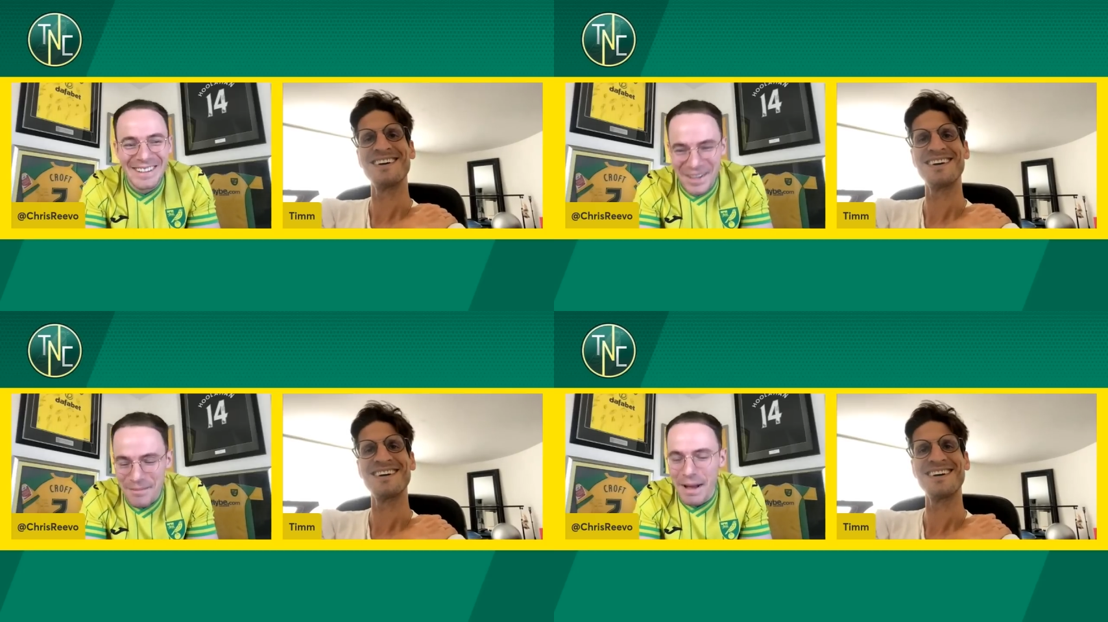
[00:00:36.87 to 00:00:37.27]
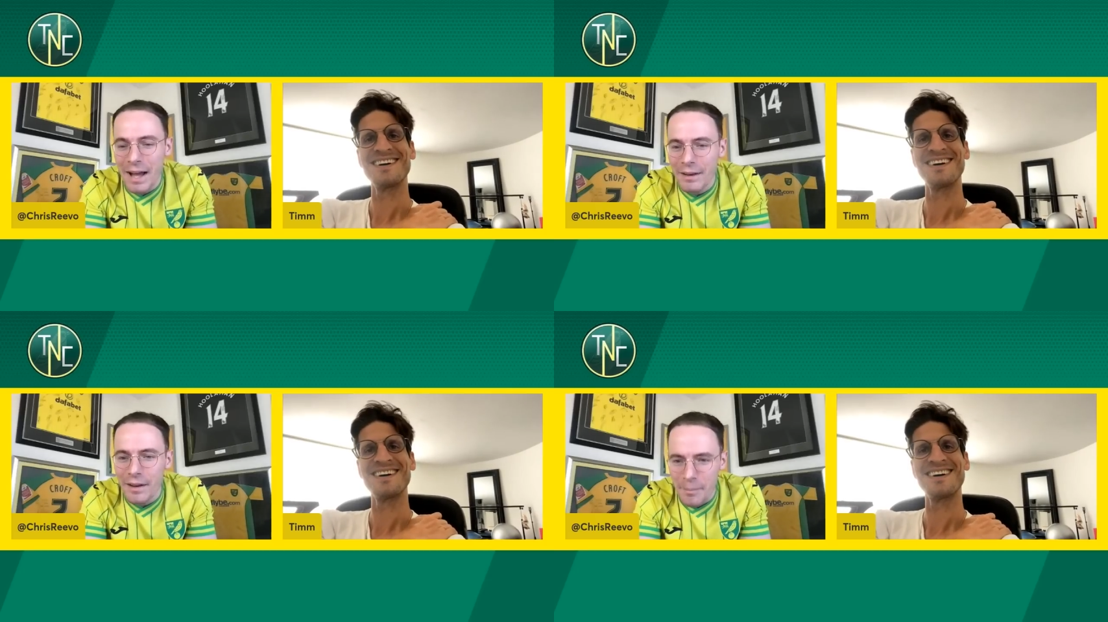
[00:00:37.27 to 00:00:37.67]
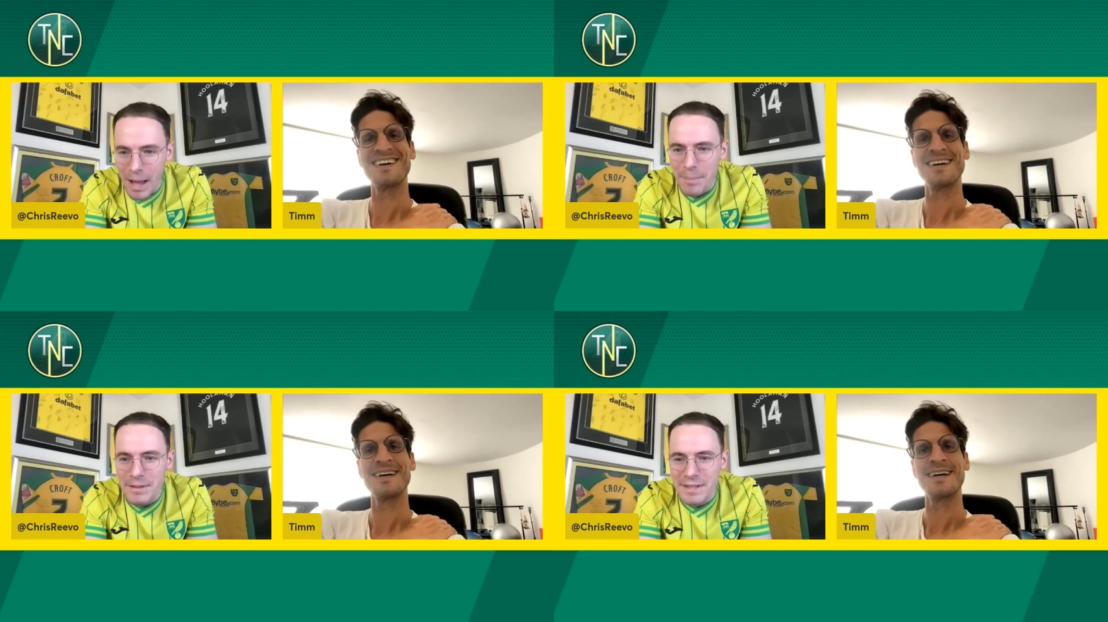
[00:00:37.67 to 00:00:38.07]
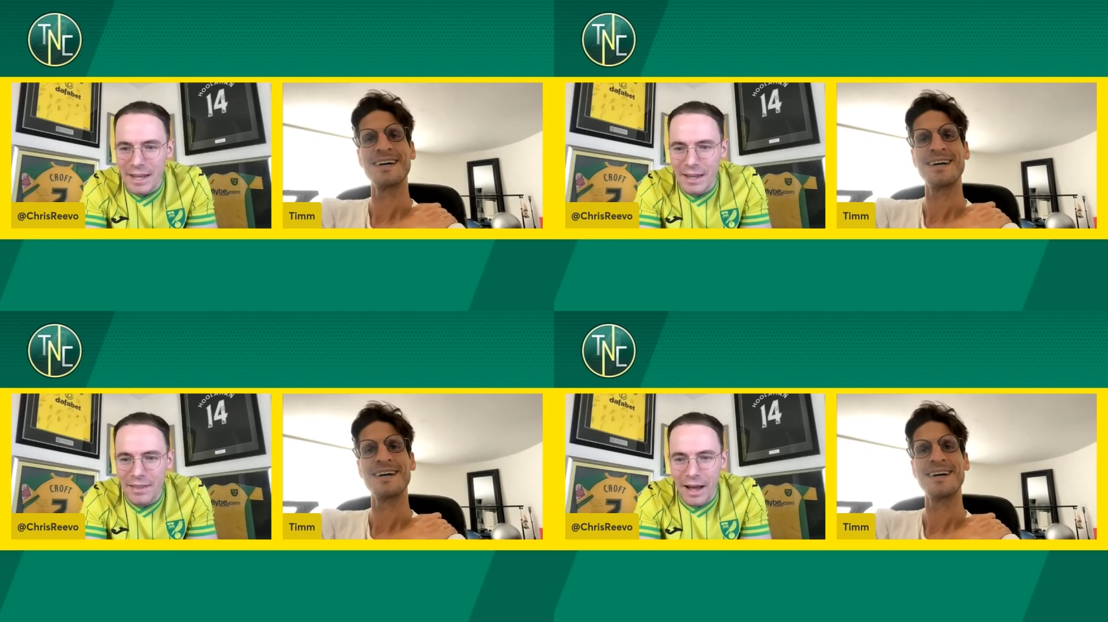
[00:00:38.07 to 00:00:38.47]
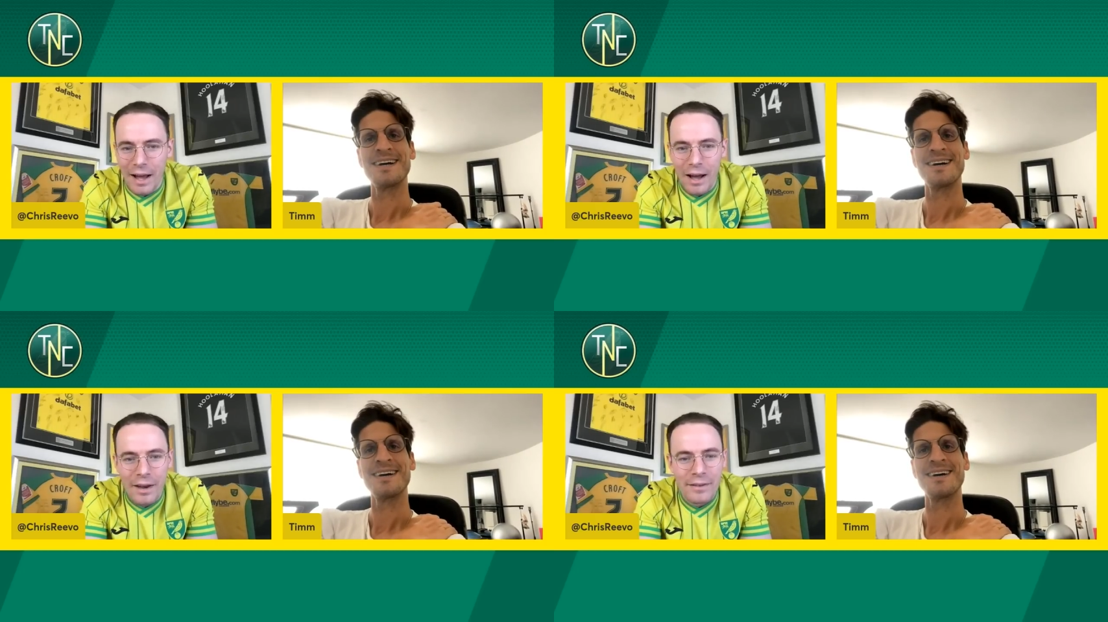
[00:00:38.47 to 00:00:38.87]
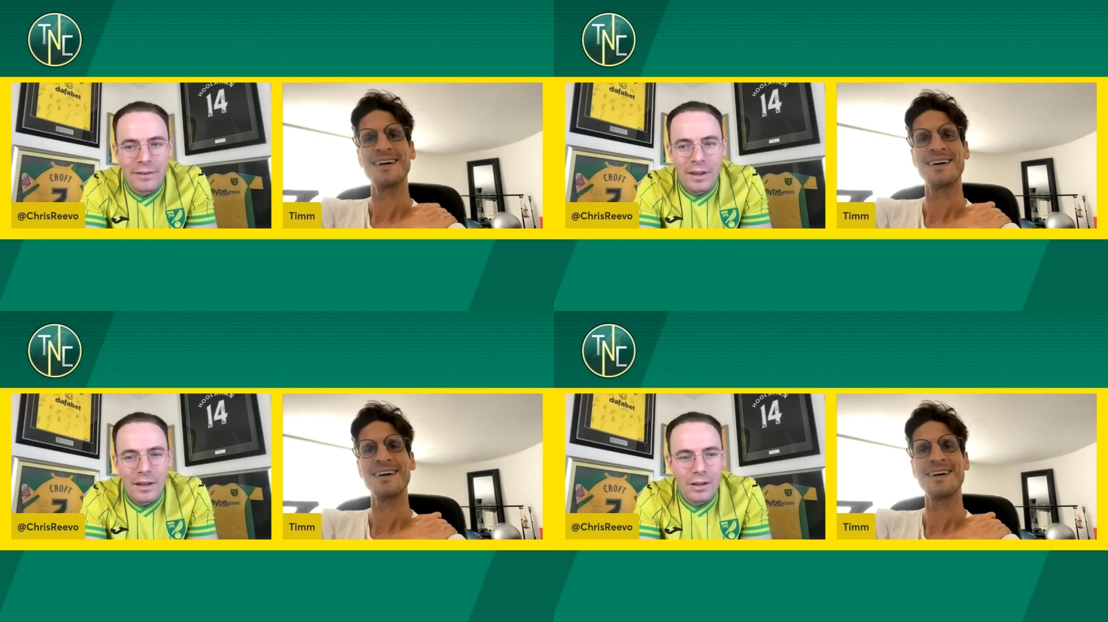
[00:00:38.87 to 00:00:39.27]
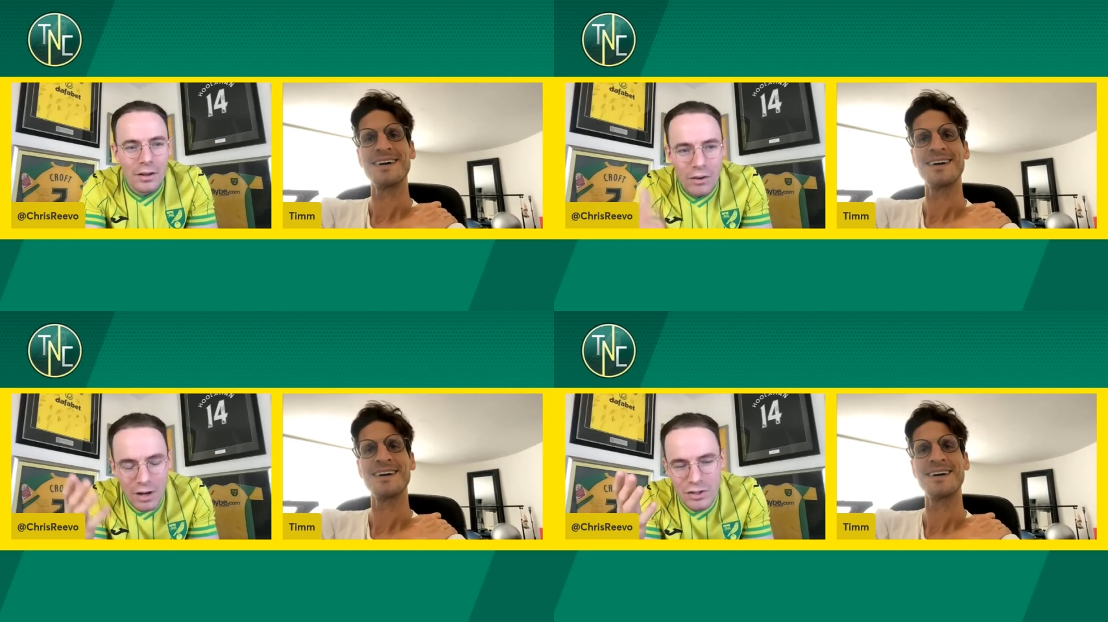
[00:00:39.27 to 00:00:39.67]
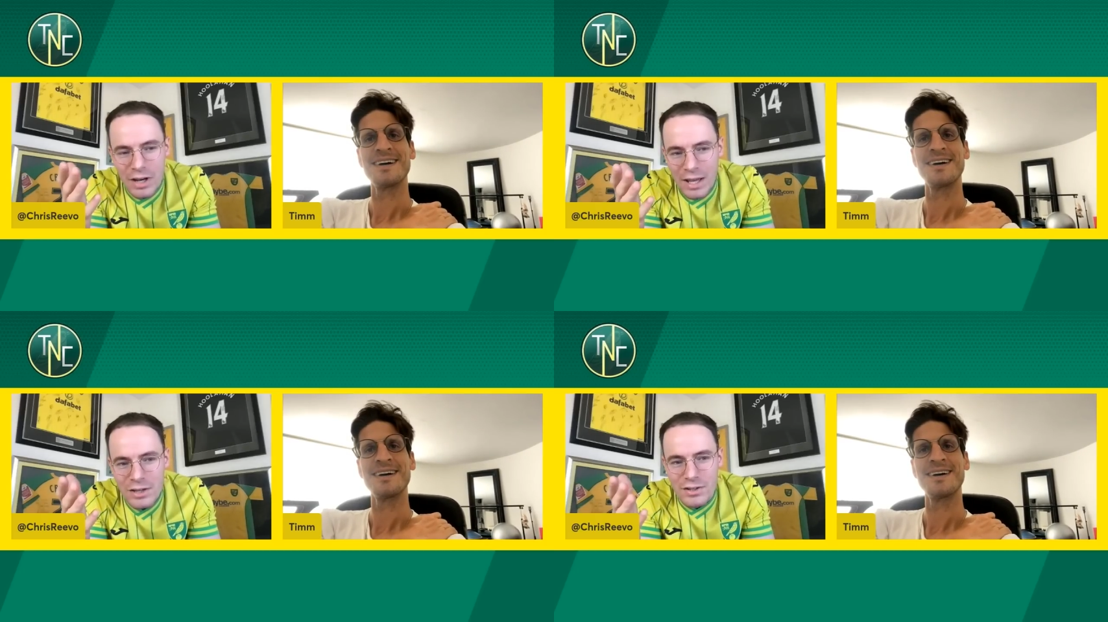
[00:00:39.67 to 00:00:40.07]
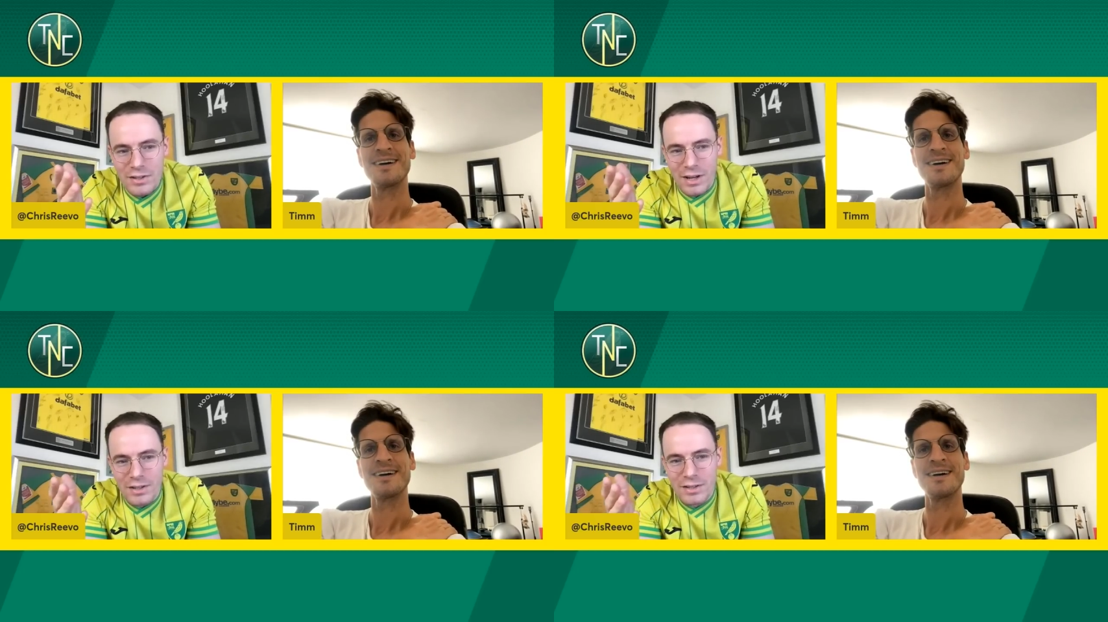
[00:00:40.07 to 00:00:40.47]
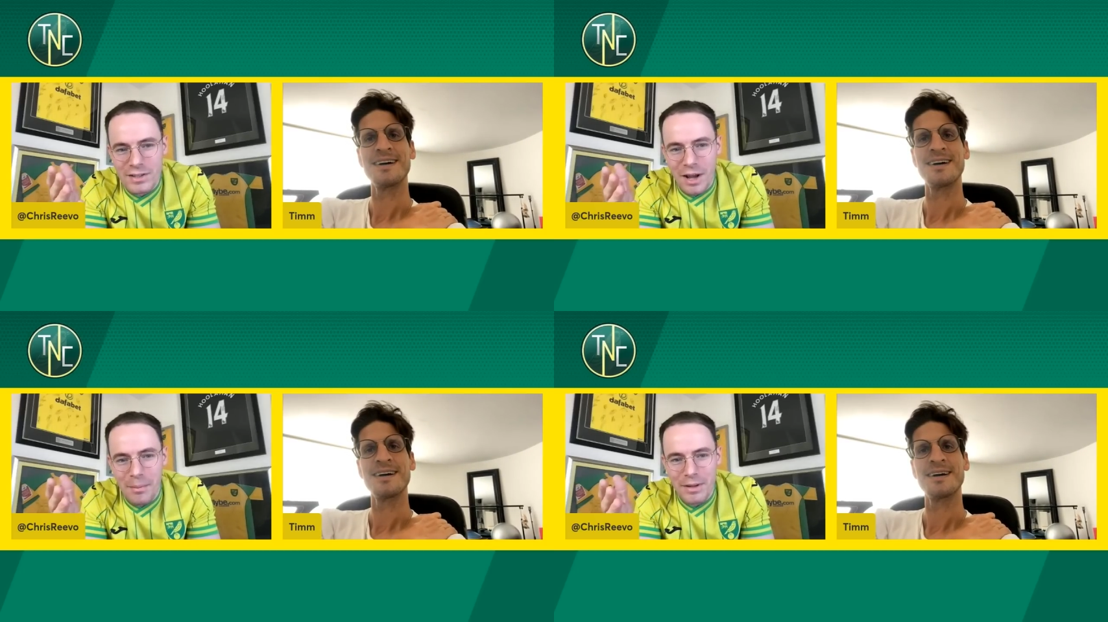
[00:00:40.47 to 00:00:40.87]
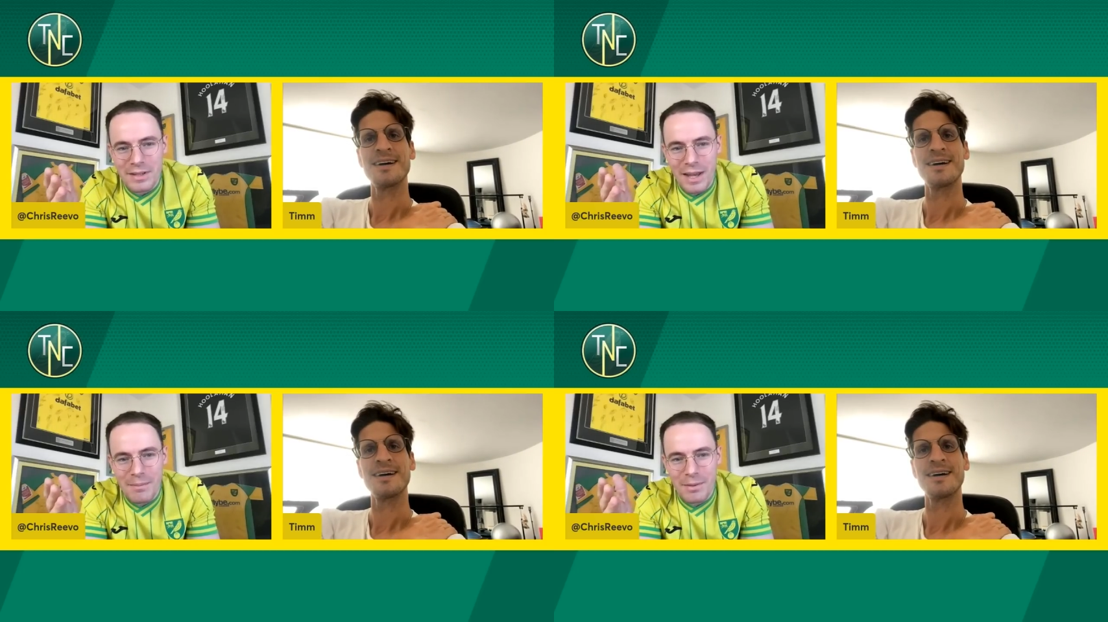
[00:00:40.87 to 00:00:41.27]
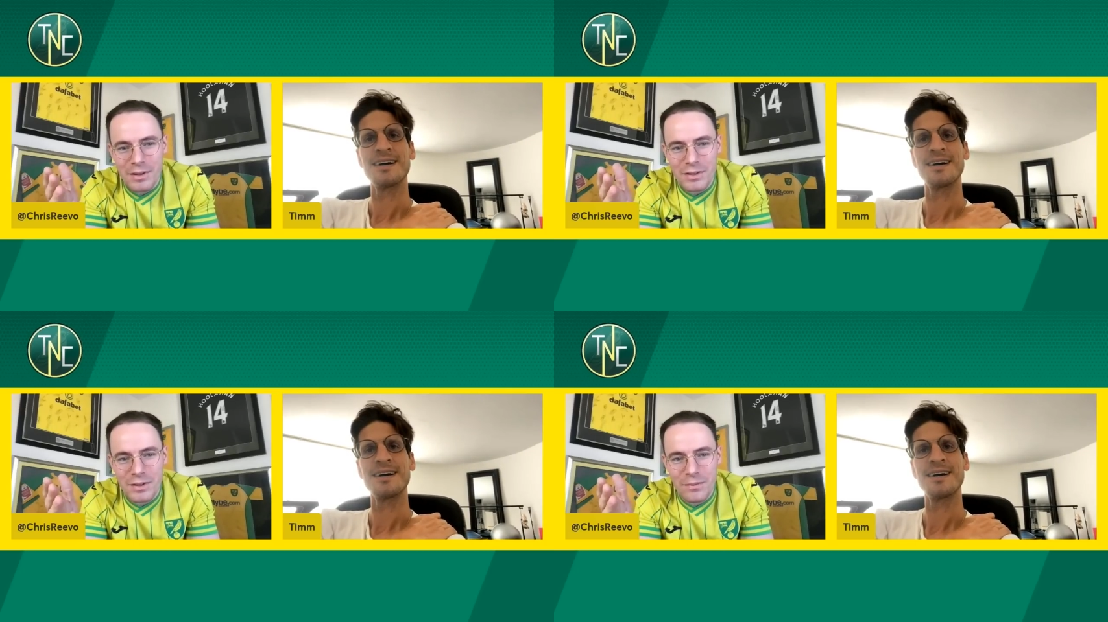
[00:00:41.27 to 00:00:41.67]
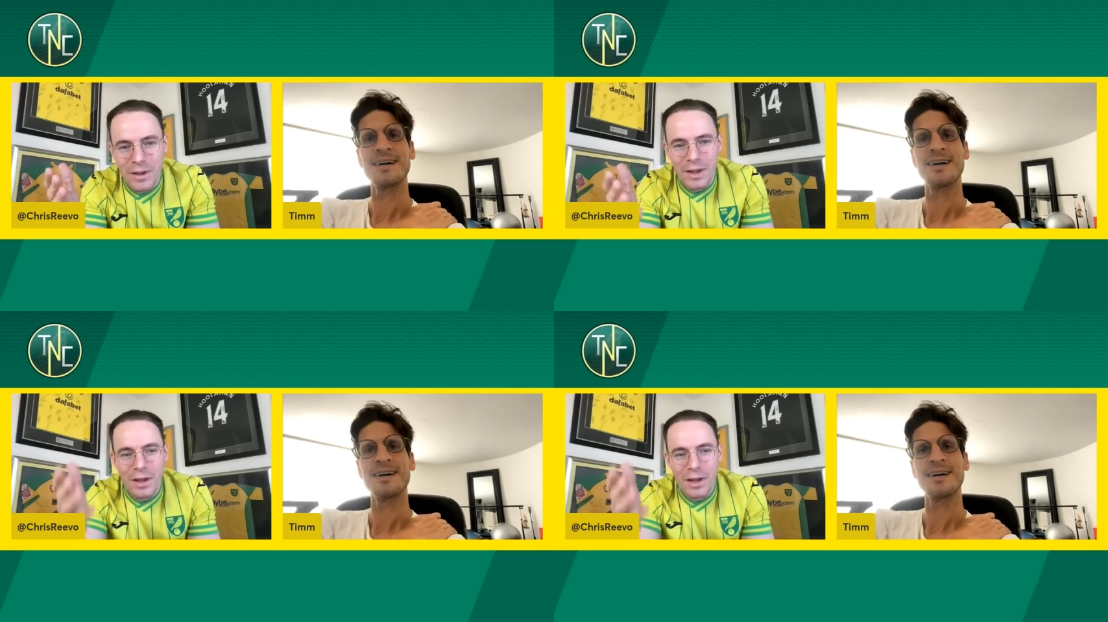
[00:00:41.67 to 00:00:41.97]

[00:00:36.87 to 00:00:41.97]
Speaker 1: Good man. I'm happy to hear that. And congratulations, I should start by saying, because you've